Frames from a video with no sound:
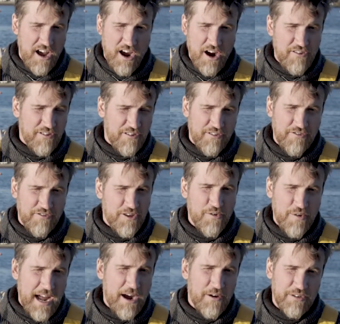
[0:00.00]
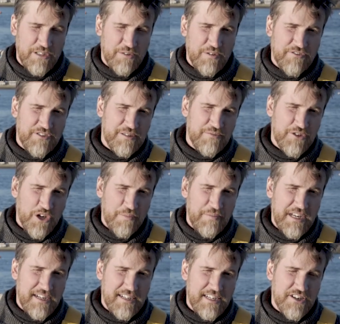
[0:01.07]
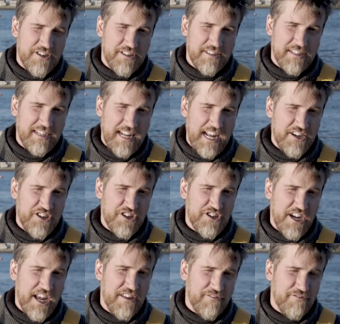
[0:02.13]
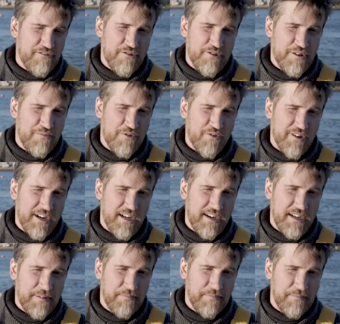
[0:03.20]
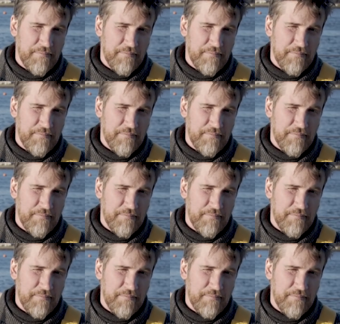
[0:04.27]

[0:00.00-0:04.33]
over a few hours with some choppy conditions can actually chafe through your mooring line.